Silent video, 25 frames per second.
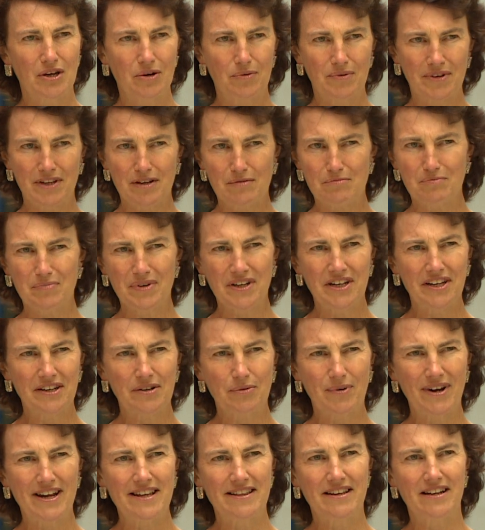We can burn
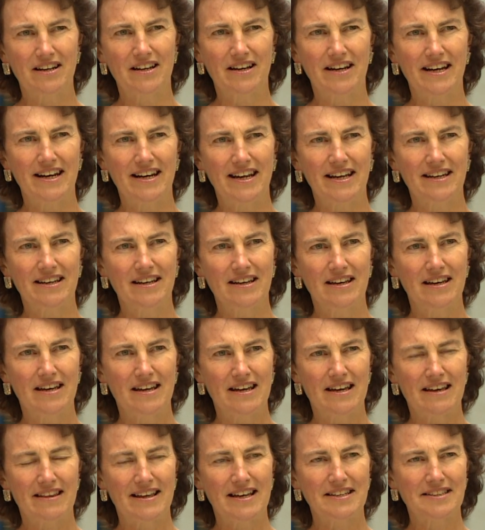away the lining
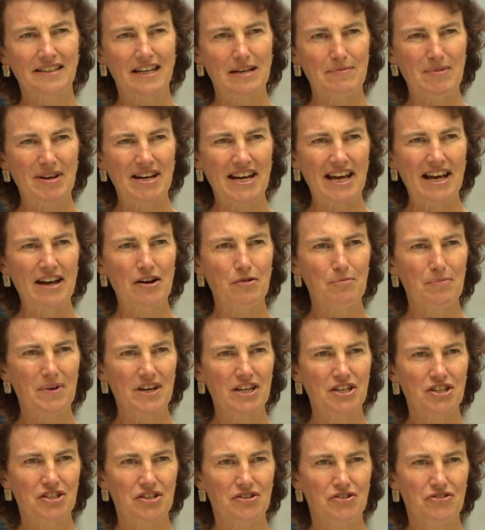that's going to be an
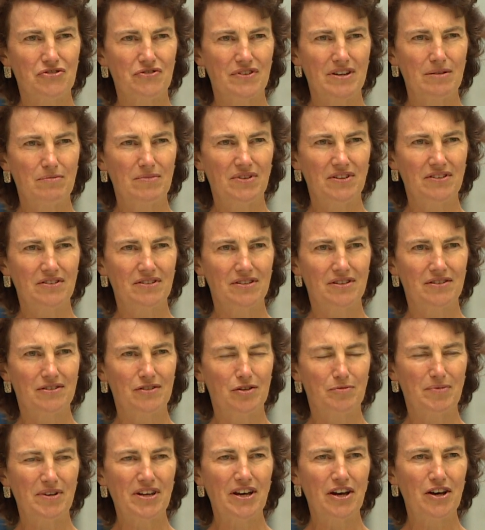outpatient treatment.
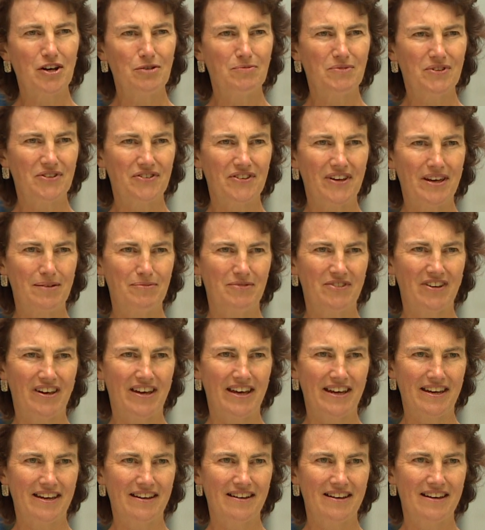You'll be home the same
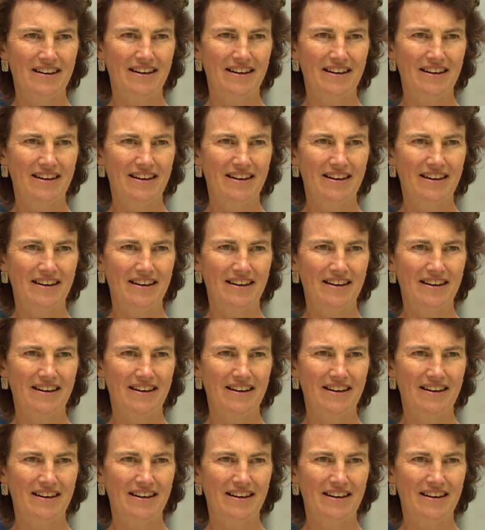day